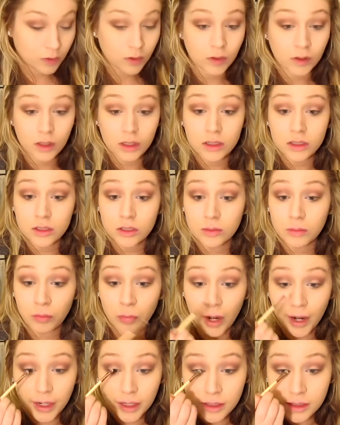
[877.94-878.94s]
And this
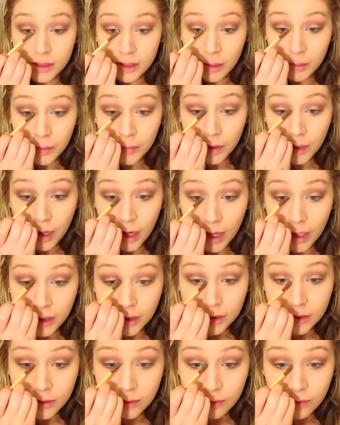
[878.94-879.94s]
brightens up the
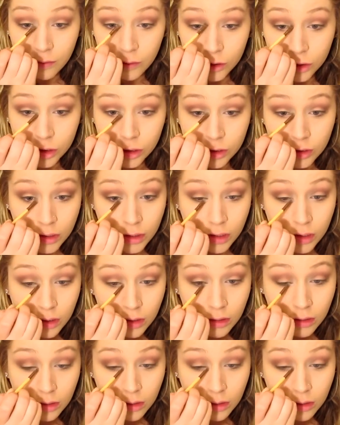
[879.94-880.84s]
eyes for sure.